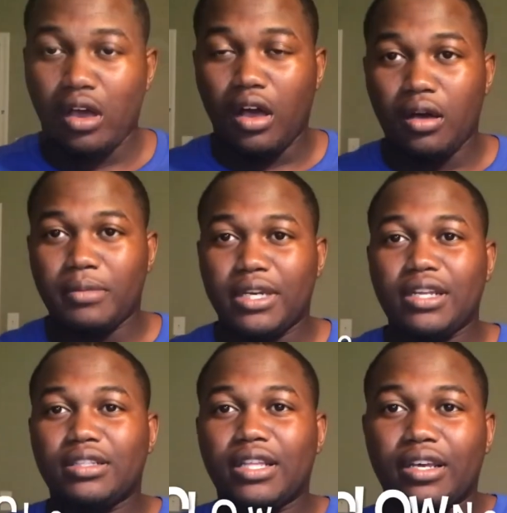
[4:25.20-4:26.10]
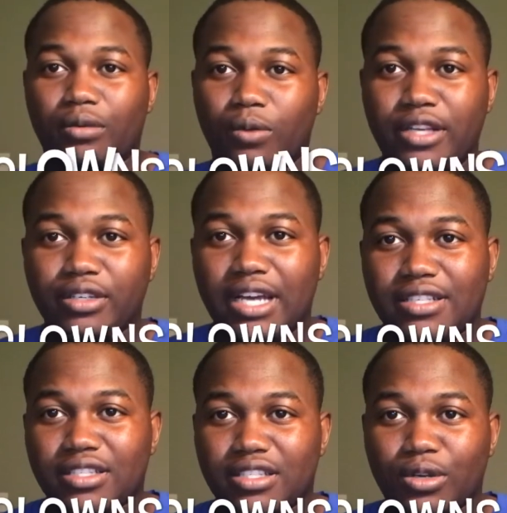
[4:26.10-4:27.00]
Um, another thing, while you
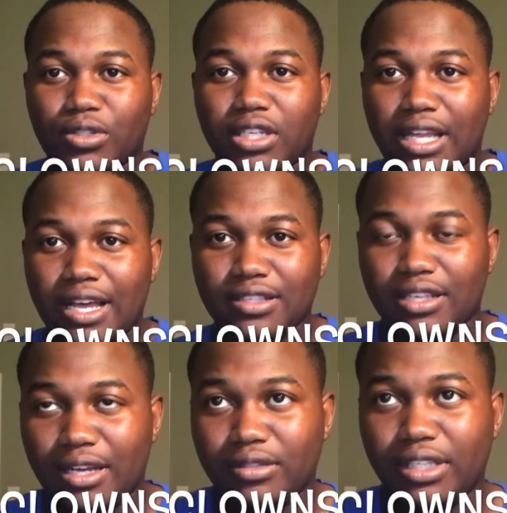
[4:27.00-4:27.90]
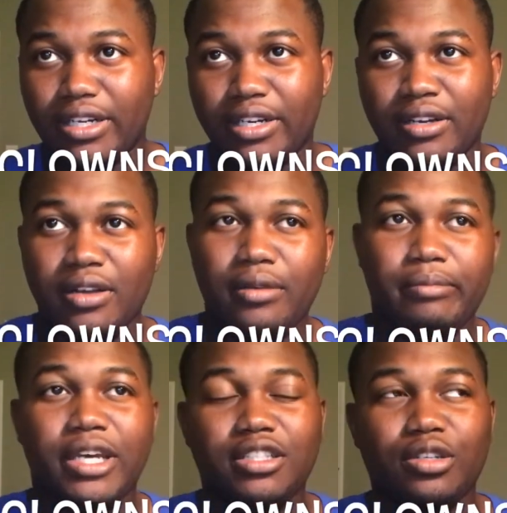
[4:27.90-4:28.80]
guys are socializing out there,
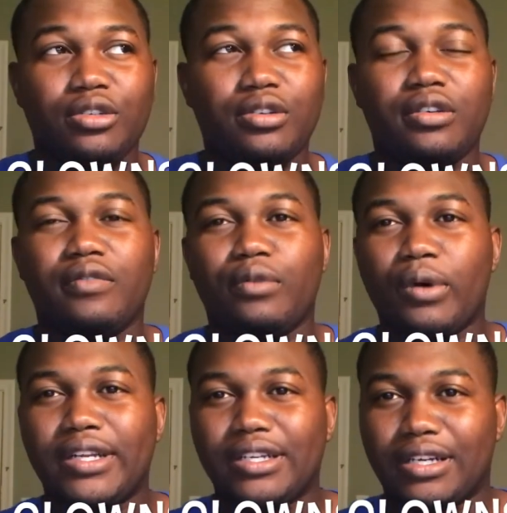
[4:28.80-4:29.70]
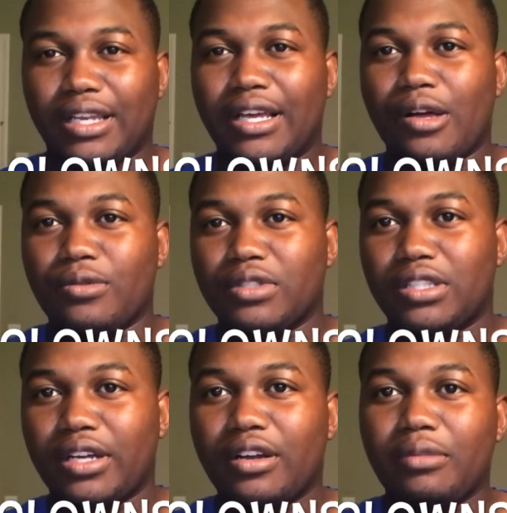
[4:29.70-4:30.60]
make sure you avoid the clowns.
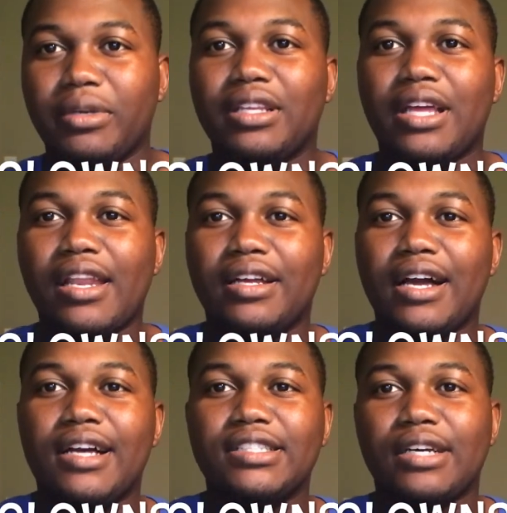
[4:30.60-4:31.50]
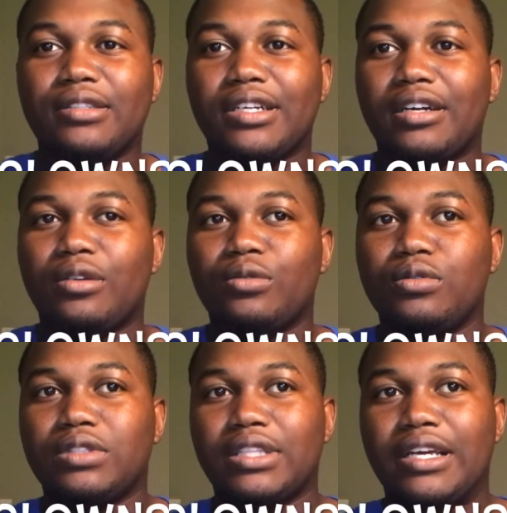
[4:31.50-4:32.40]
There are gonna be a lot of guys out there
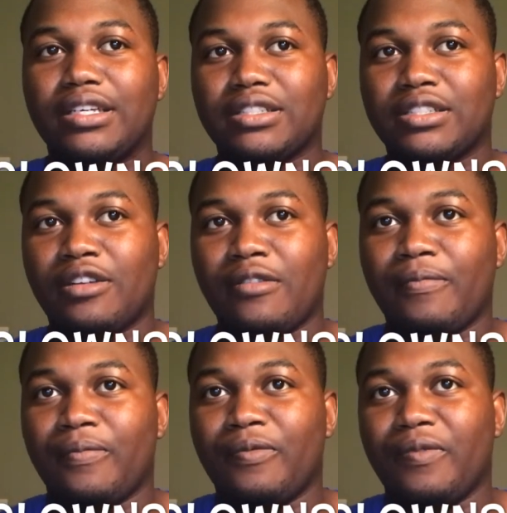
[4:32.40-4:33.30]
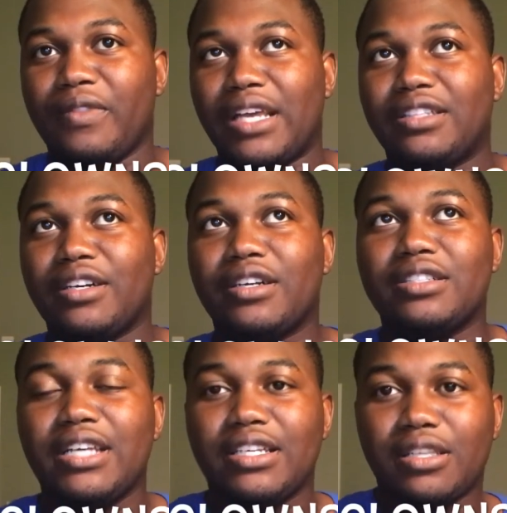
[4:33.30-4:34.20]
who think that they're gonna
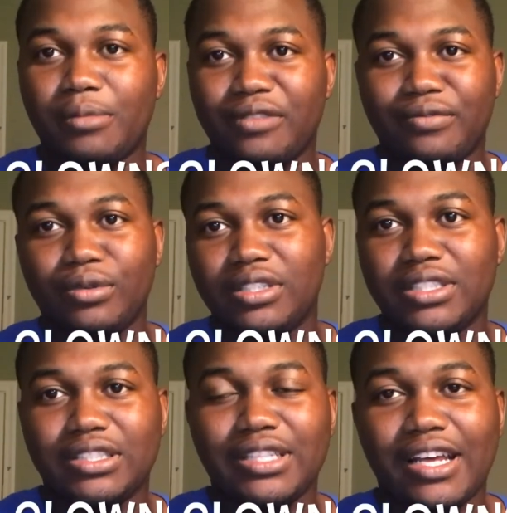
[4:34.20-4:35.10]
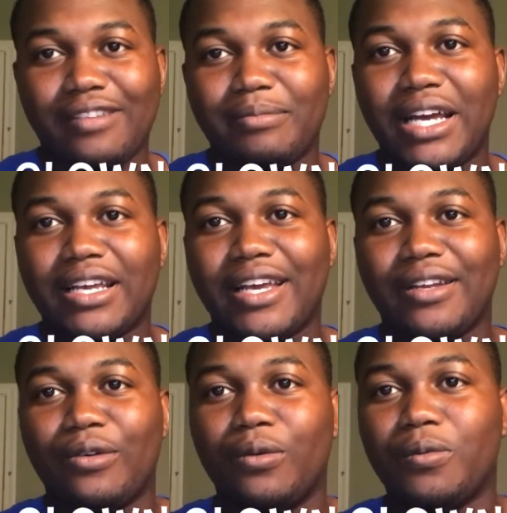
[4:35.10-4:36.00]
take some of the foolishness they have back at
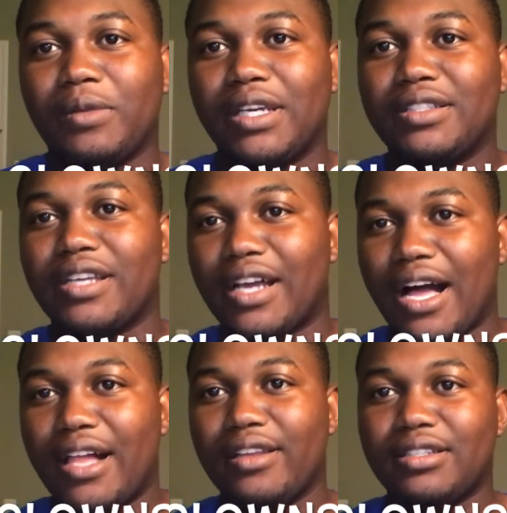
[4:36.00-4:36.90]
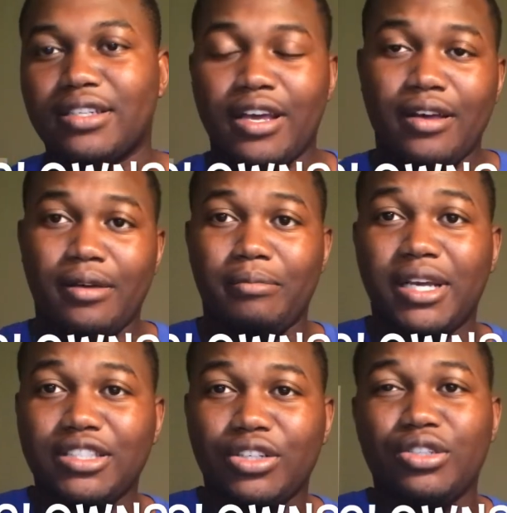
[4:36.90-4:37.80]
home into college.
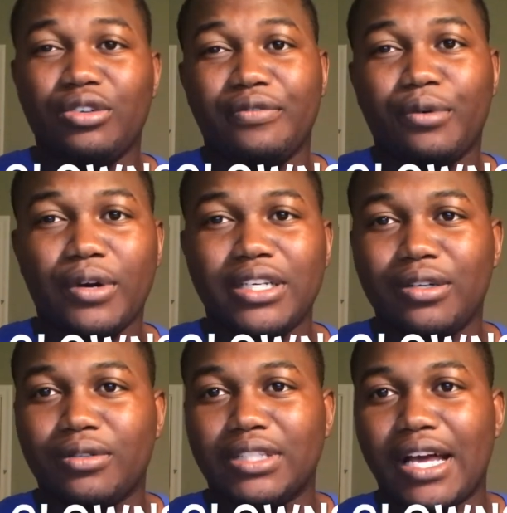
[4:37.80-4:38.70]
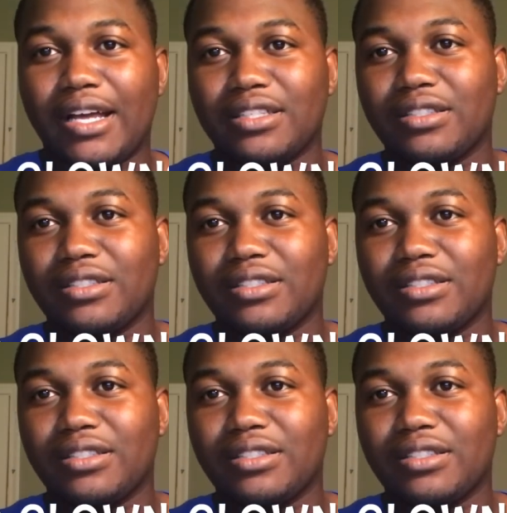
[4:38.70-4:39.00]
Make sure you avoid those guys.